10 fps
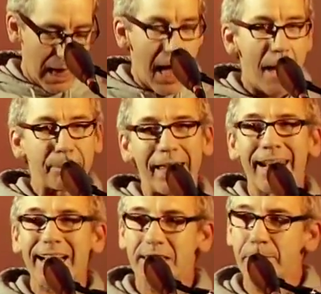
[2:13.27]
I played
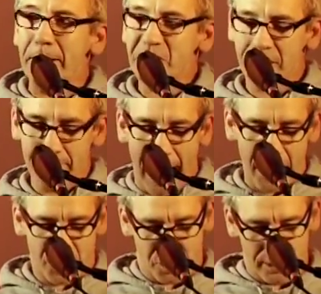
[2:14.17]
an exhibition
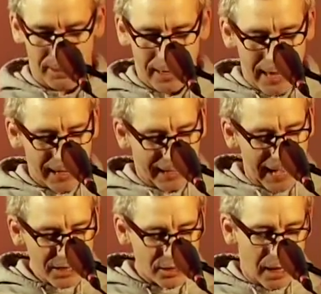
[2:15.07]
match
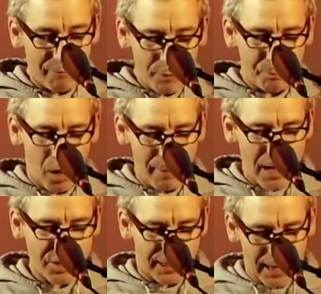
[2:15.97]
against a football
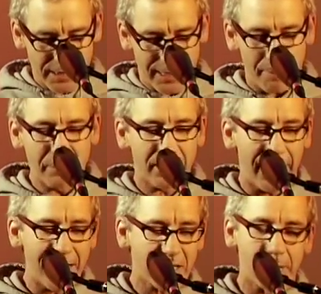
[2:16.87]
match against the
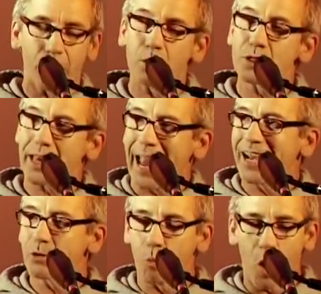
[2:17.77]
Edmonton Eskimos
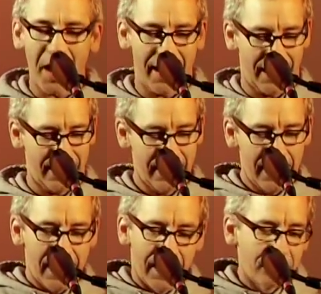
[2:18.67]
and won.
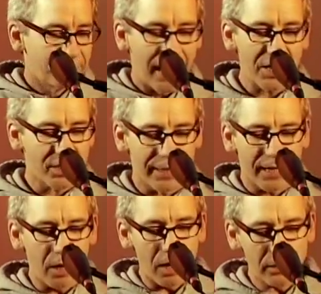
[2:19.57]
Actually,
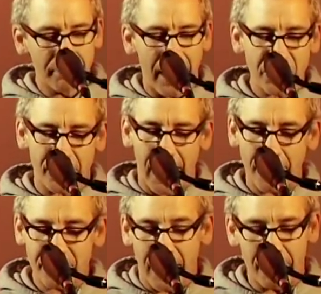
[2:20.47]
they called the match at
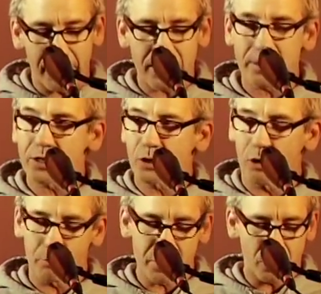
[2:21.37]
halftime because the
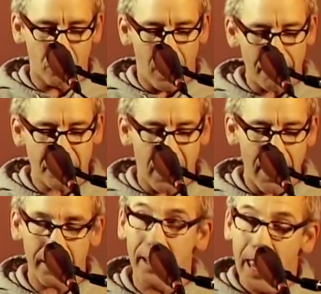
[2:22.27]
score was so lopsided,